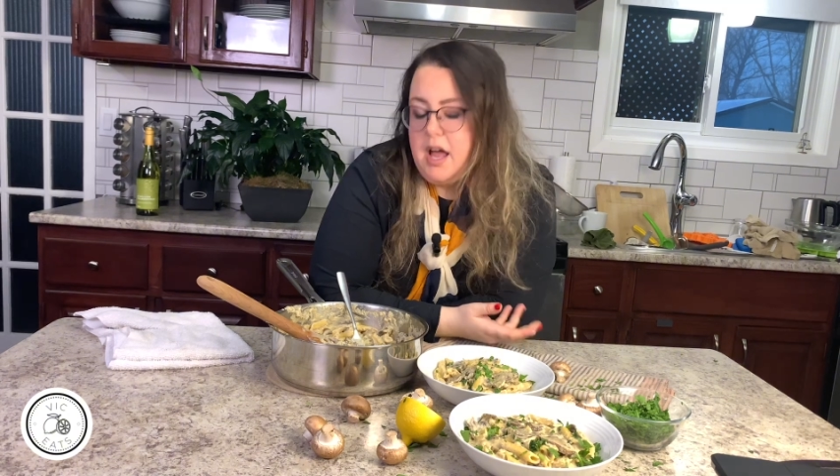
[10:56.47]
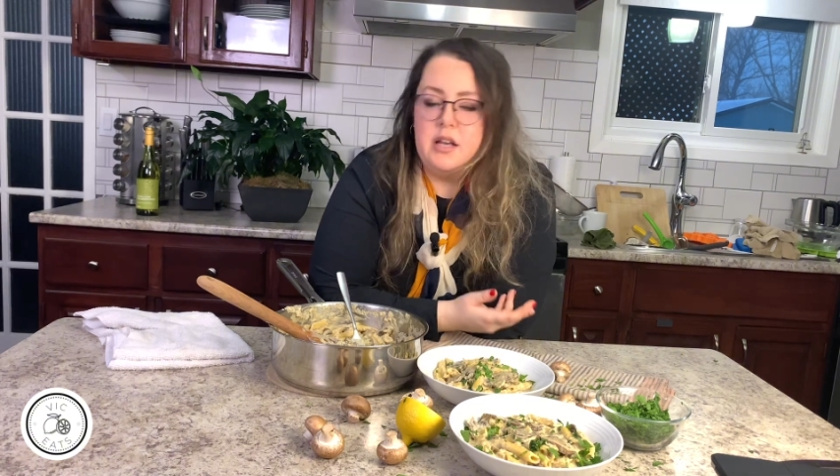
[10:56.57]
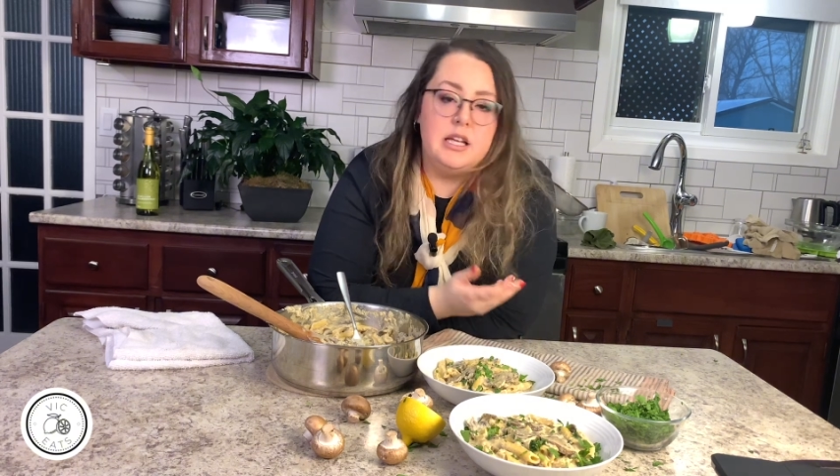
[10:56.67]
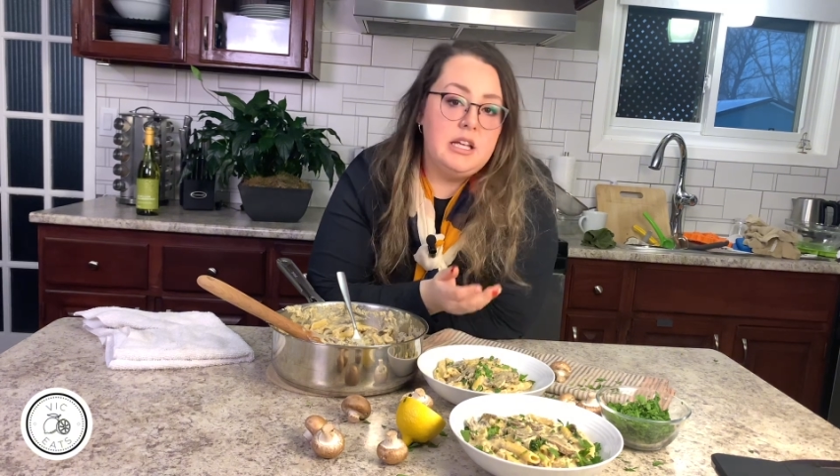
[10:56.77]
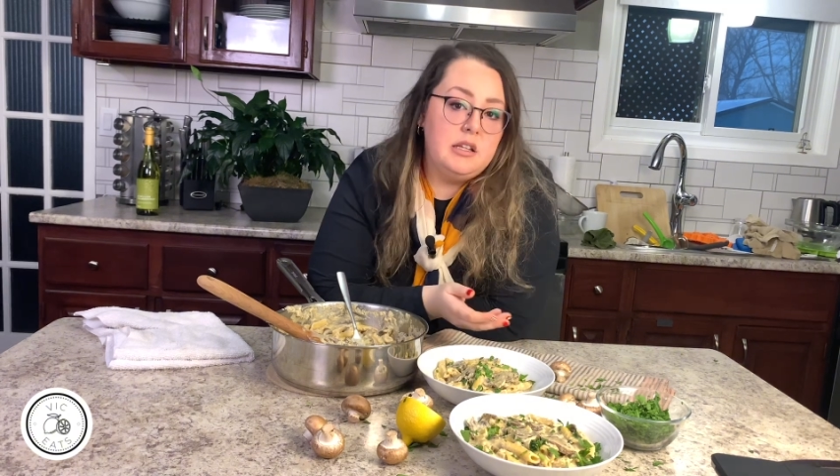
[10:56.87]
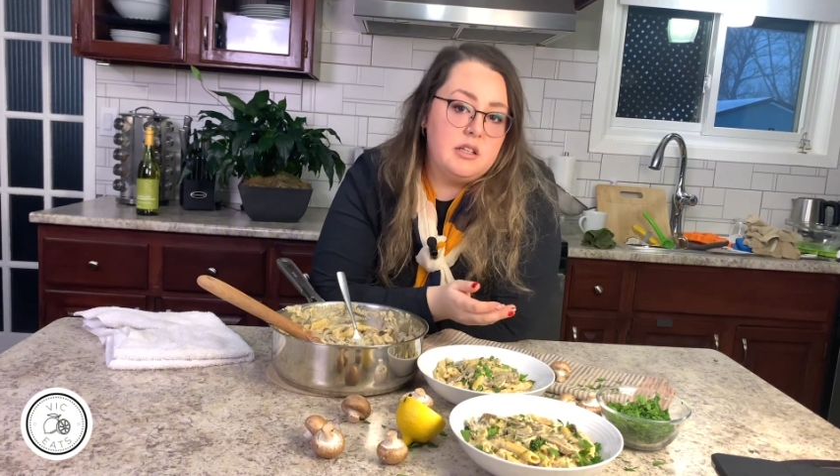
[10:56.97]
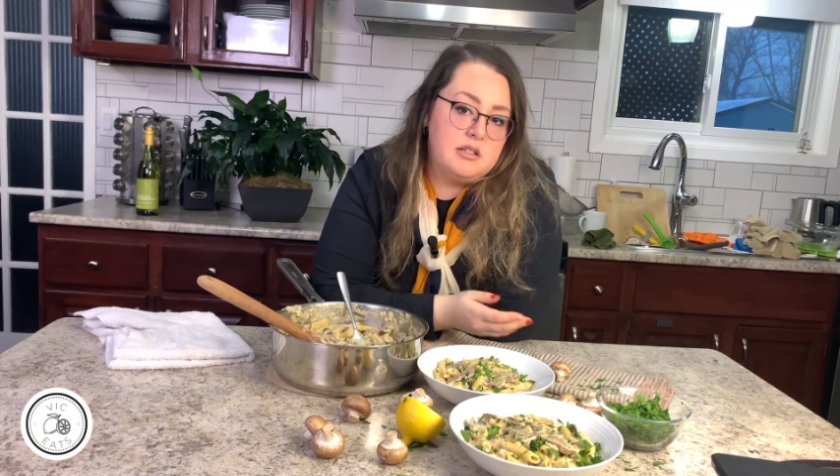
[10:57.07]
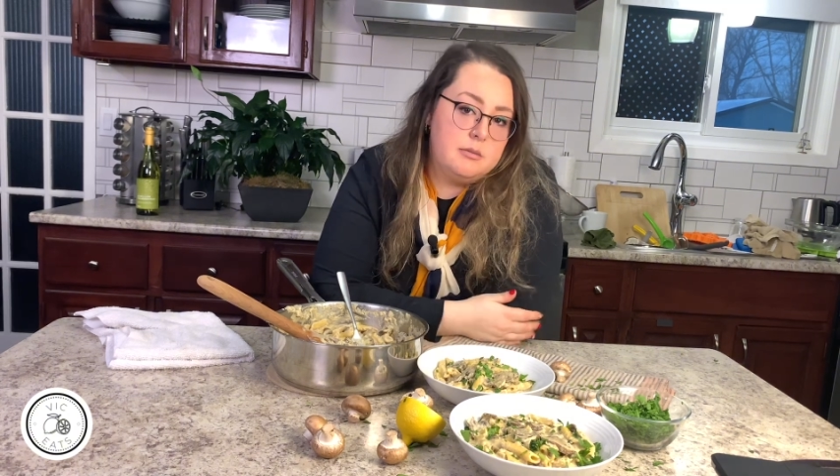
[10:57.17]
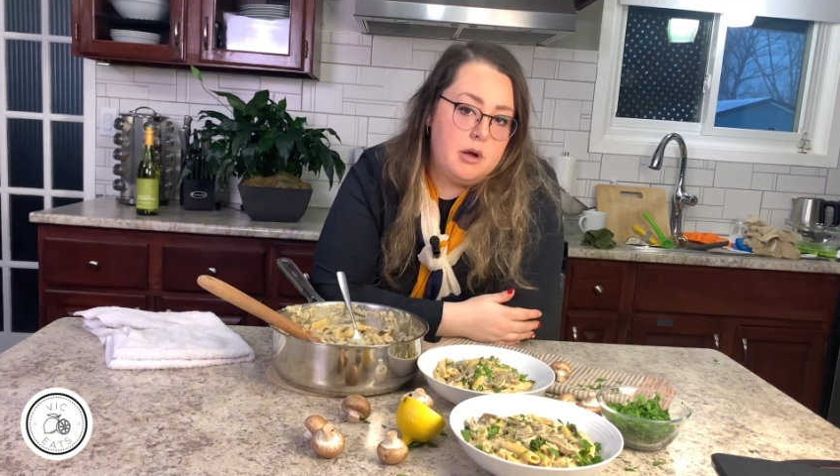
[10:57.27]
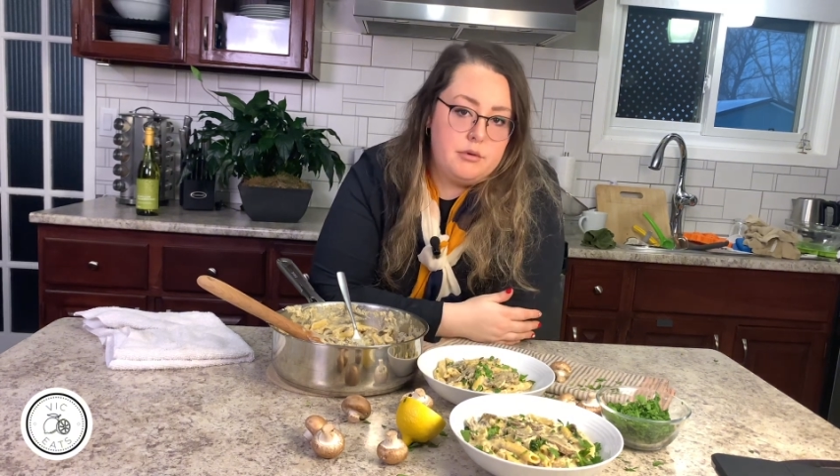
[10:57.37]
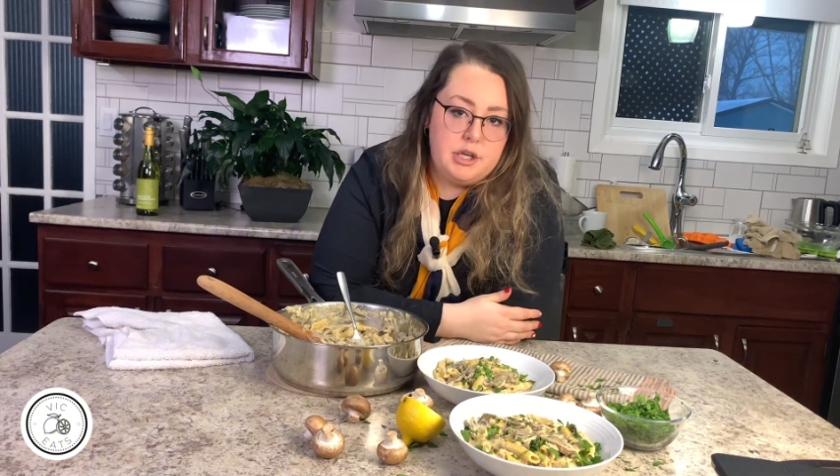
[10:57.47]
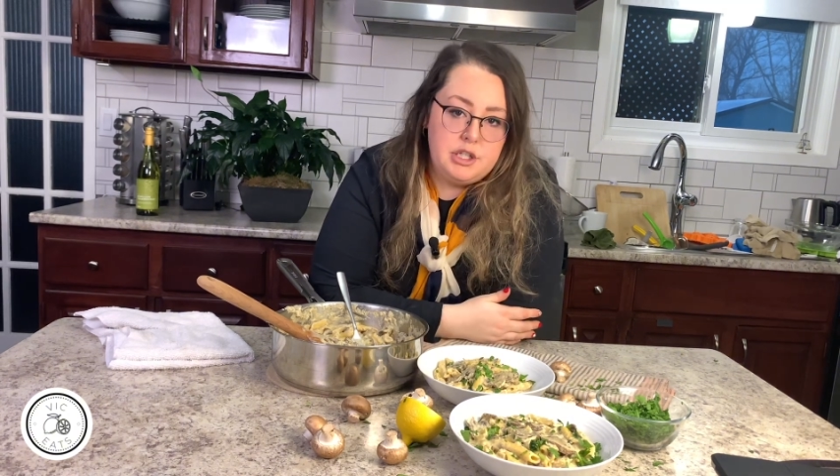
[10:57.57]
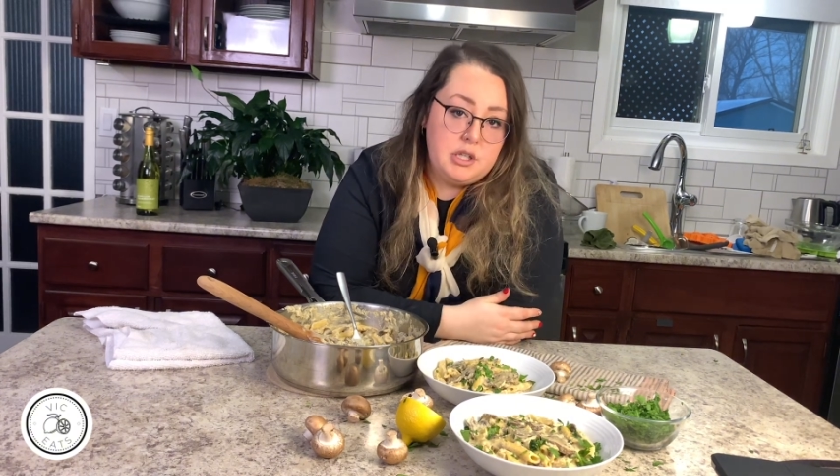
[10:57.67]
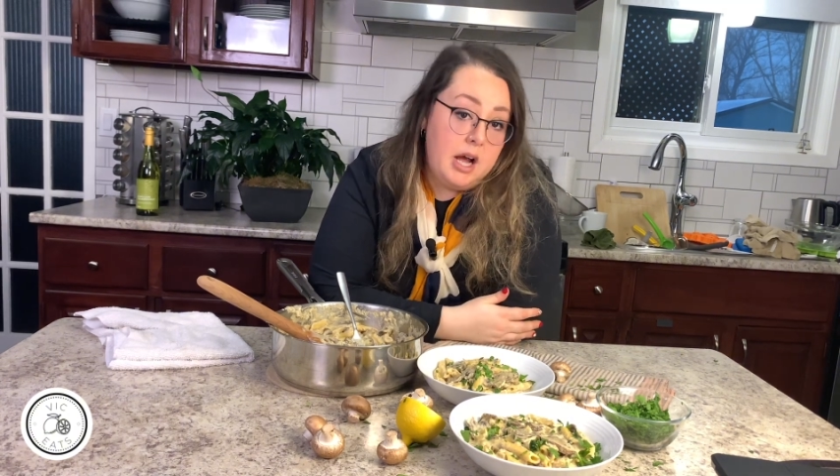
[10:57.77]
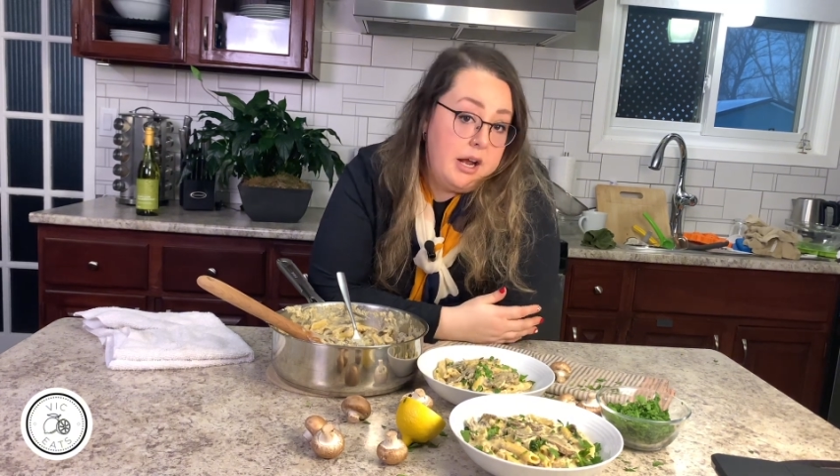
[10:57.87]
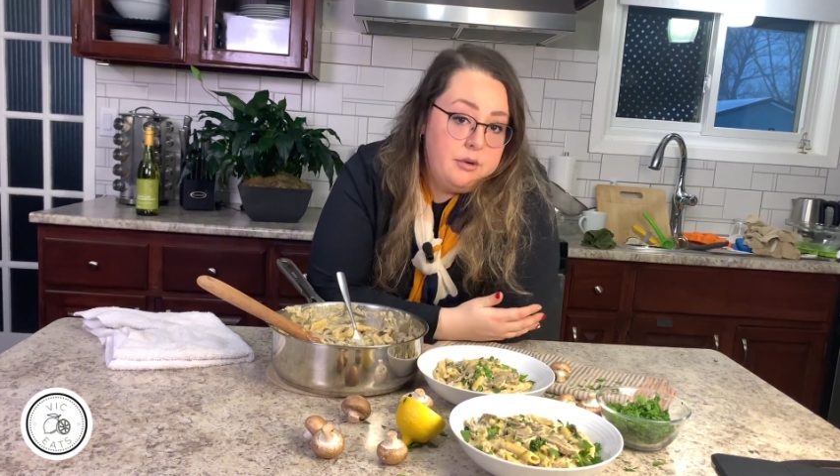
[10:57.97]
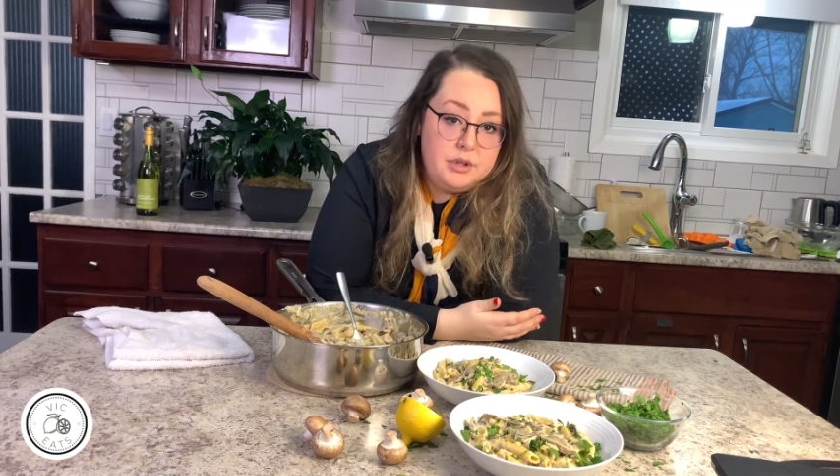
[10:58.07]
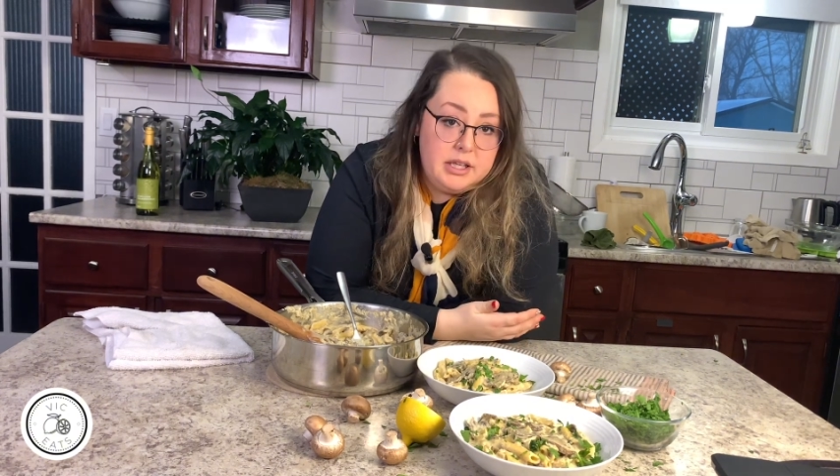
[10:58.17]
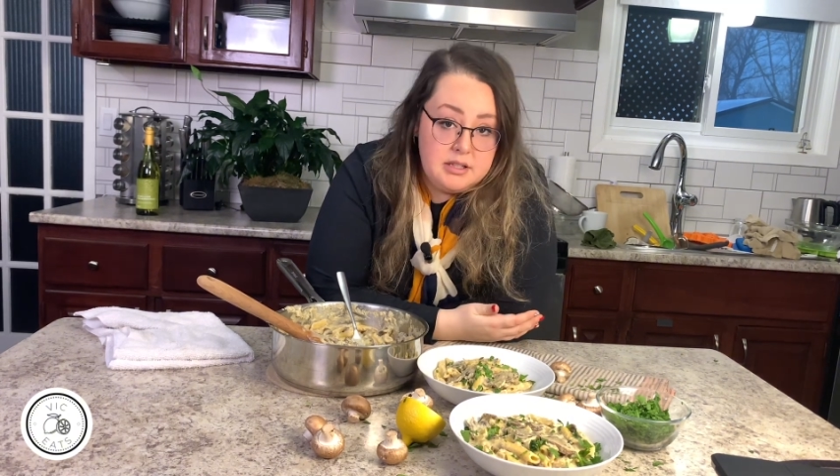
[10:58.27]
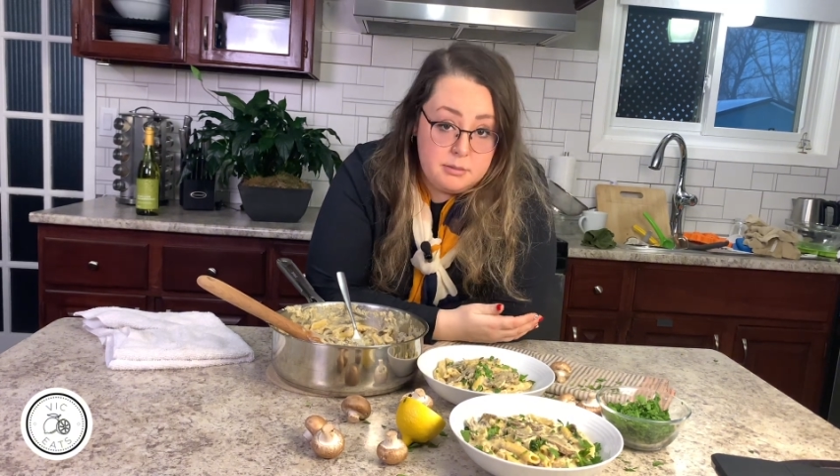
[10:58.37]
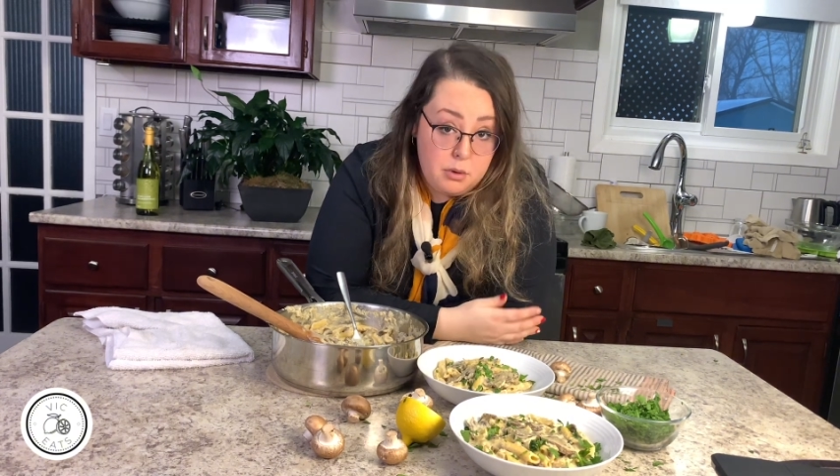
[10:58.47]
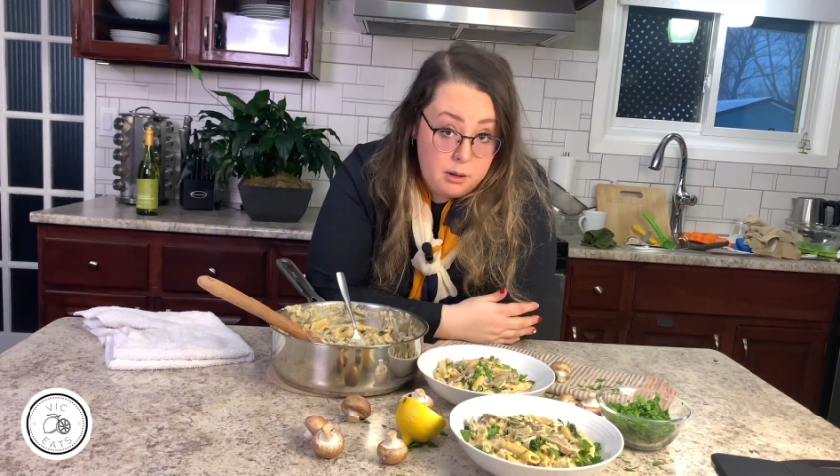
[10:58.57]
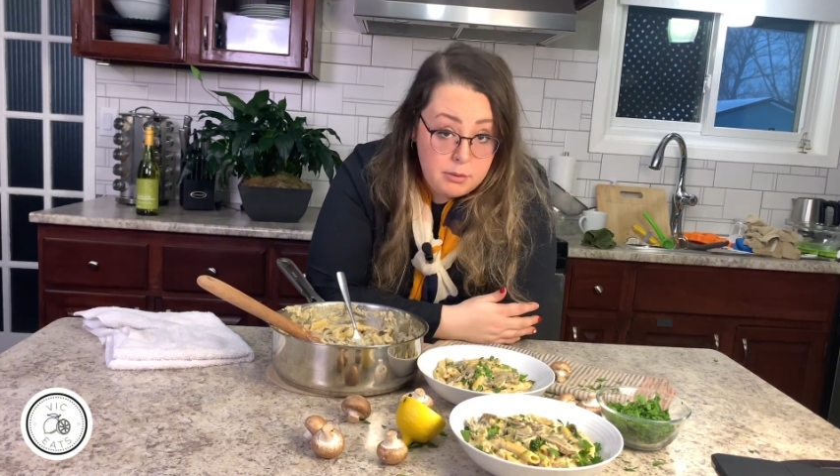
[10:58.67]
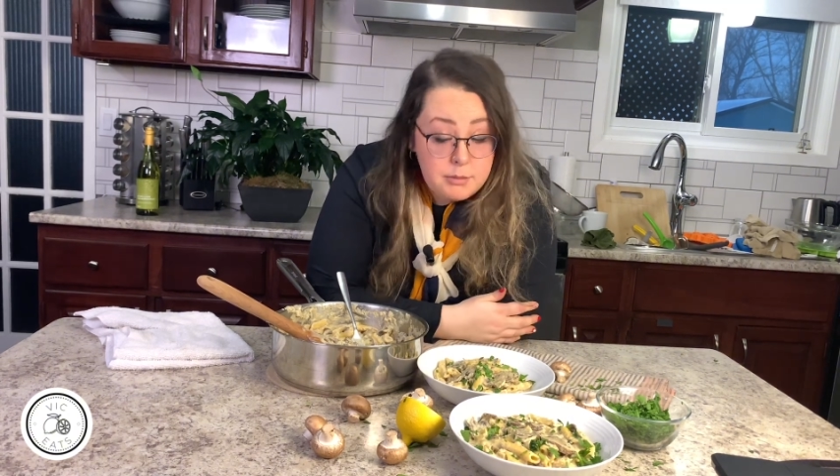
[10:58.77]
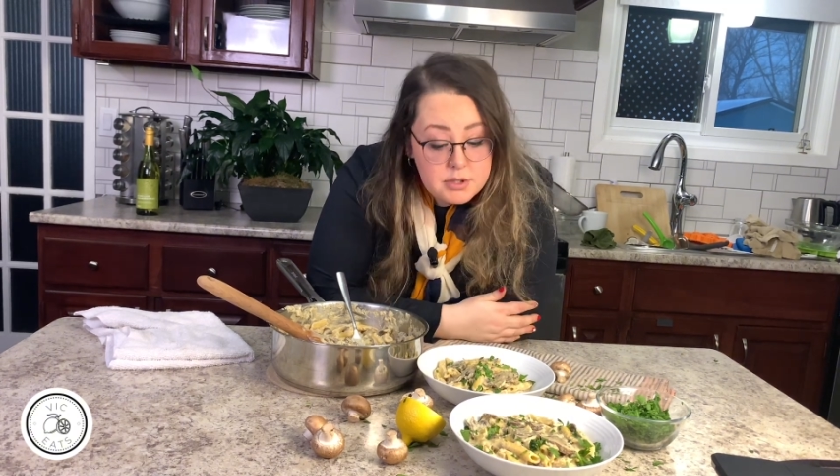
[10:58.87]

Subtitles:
and eating this in moderation I don't think is a problem.